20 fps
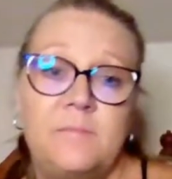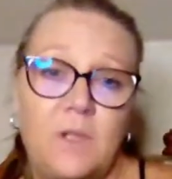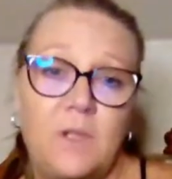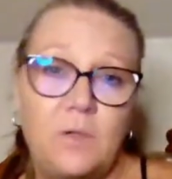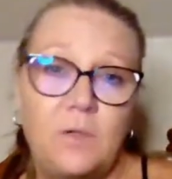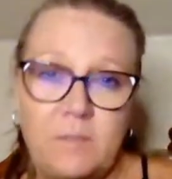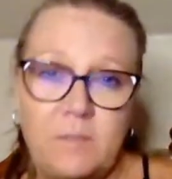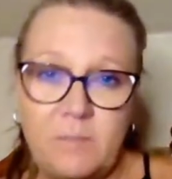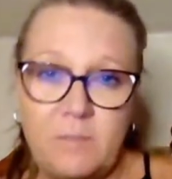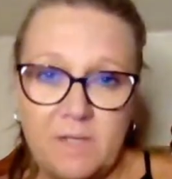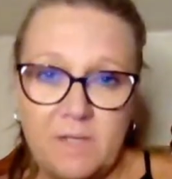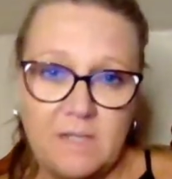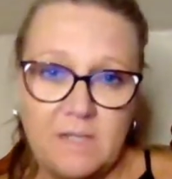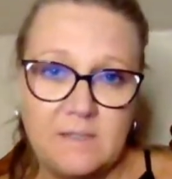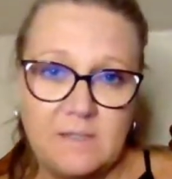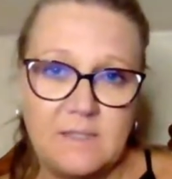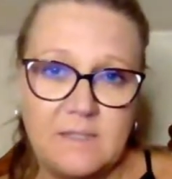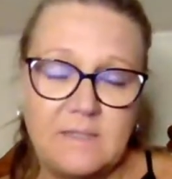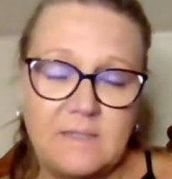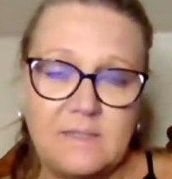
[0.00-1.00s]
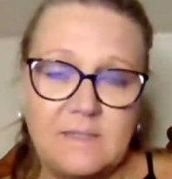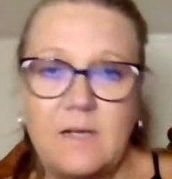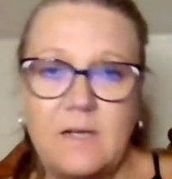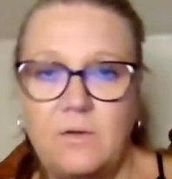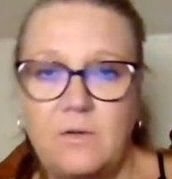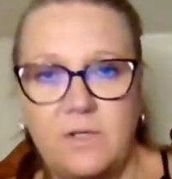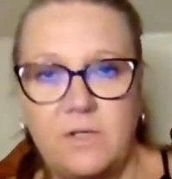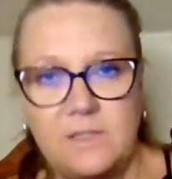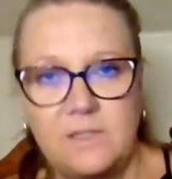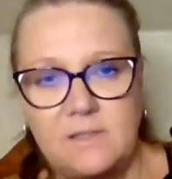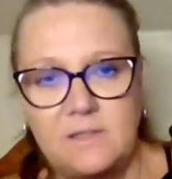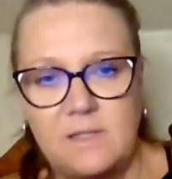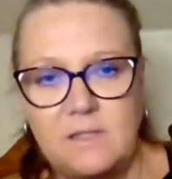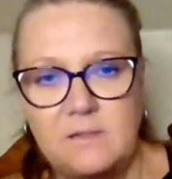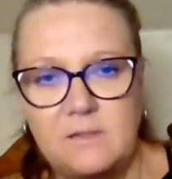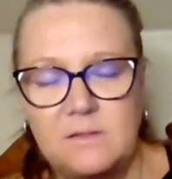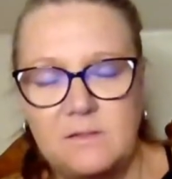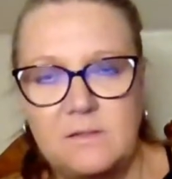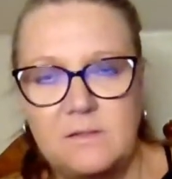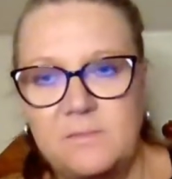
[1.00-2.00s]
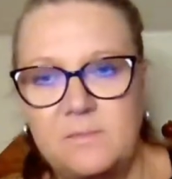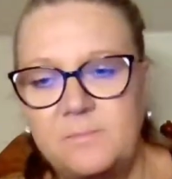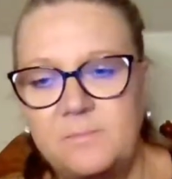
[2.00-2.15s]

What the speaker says: Only because that's how Chris is.